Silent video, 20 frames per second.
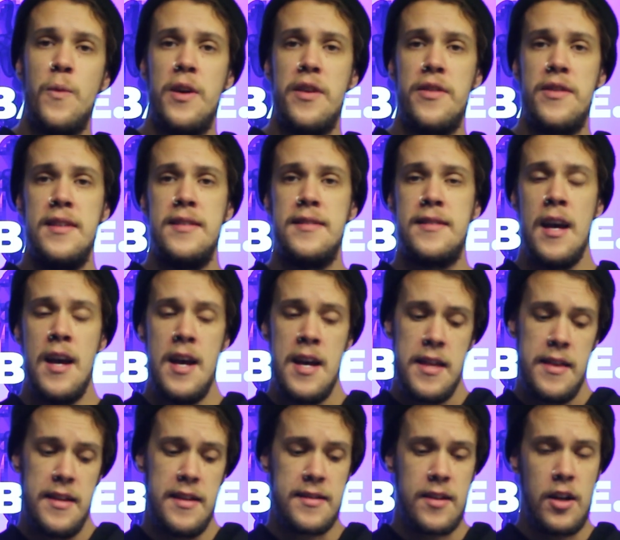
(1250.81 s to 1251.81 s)
where
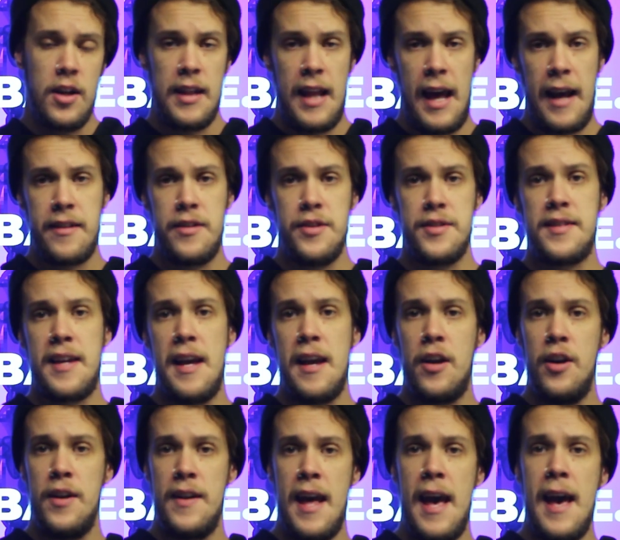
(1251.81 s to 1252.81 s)
these collectors can
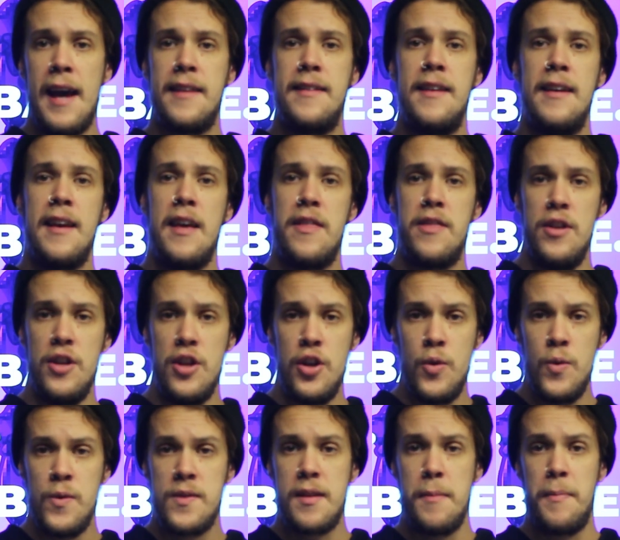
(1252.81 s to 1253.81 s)
connect and get the
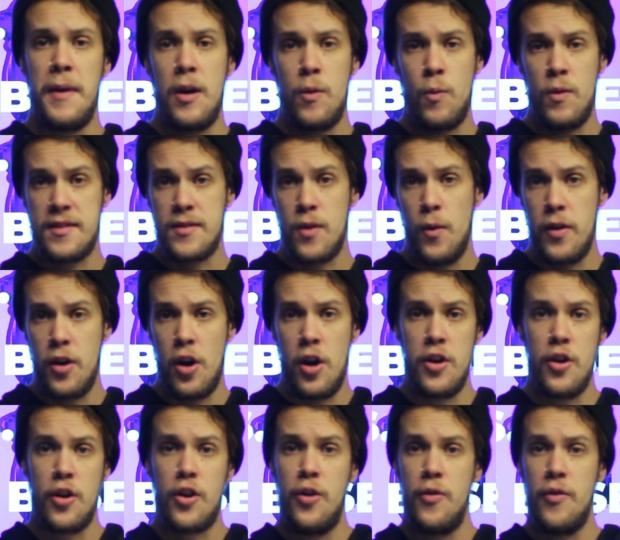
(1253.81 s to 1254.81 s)
news about what's going on
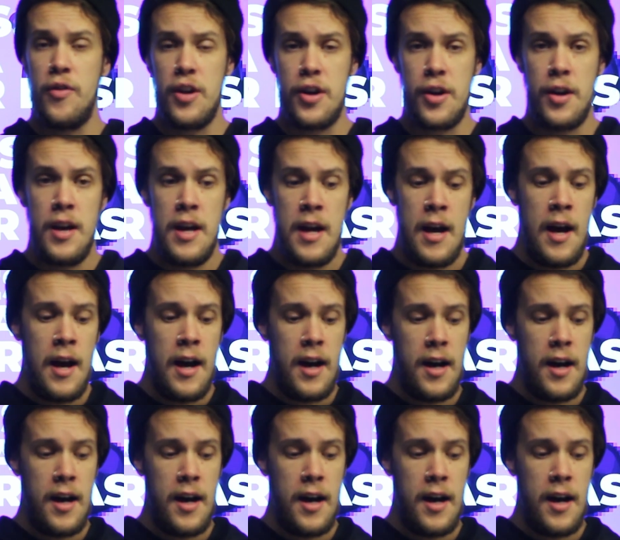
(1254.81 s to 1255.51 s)
in your career.